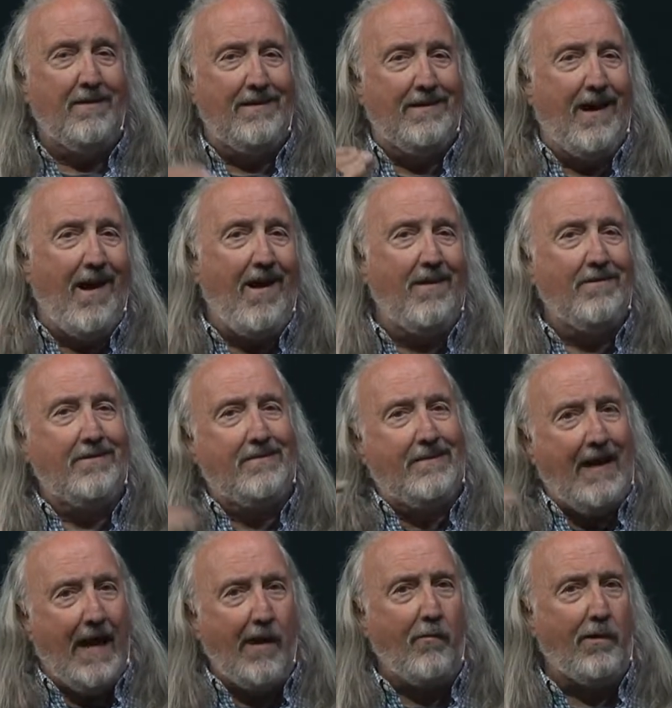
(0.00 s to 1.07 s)
God's
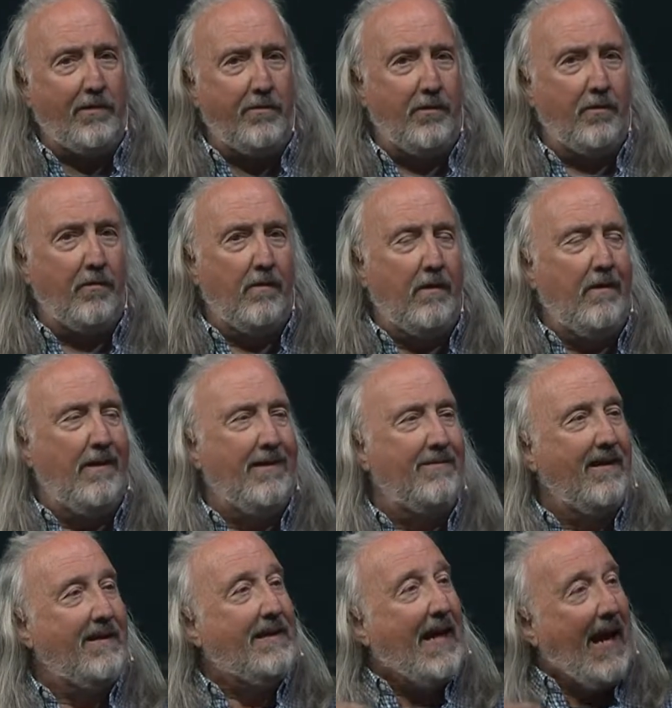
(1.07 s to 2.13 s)
character is
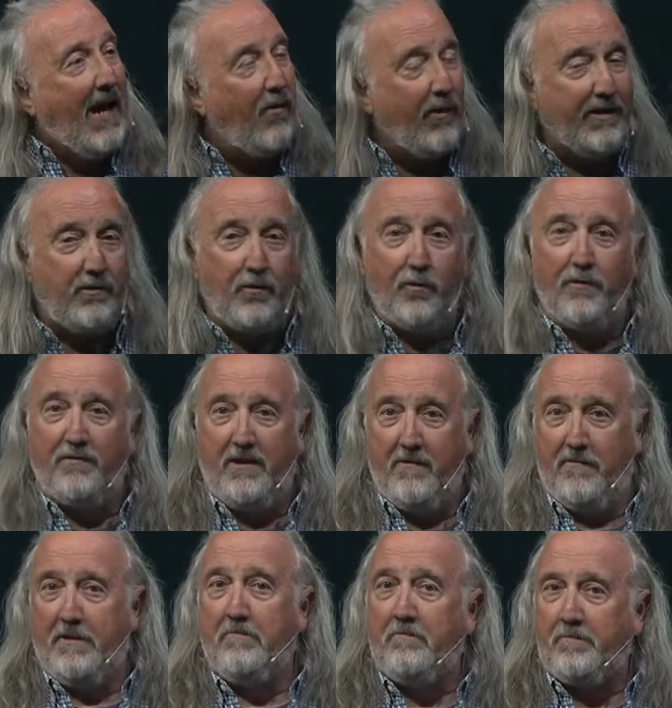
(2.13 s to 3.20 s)
a character of
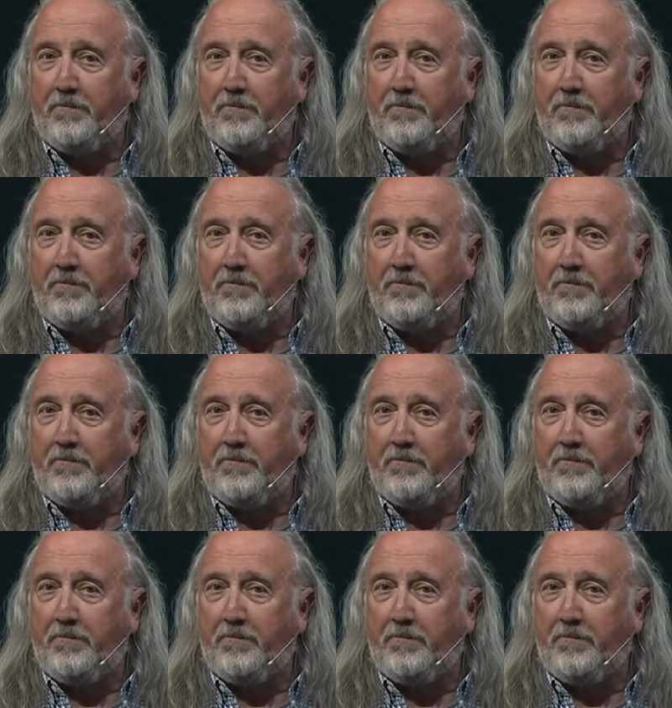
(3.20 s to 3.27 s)
giving.